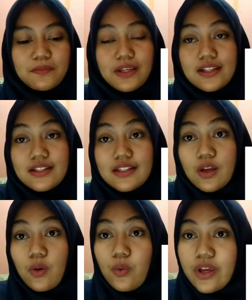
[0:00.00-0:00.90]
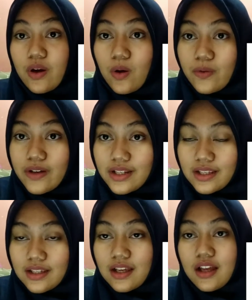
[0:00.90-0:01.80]
because we
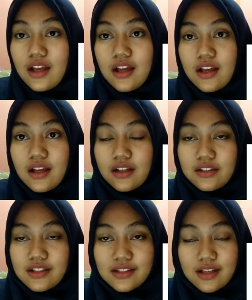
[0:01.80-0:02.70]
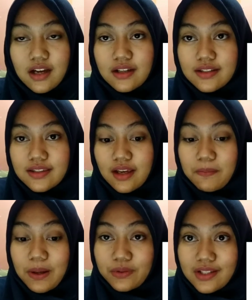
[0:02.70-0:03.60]
already discussed
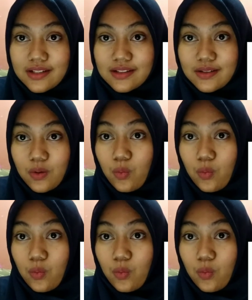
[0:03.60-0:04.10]
about this.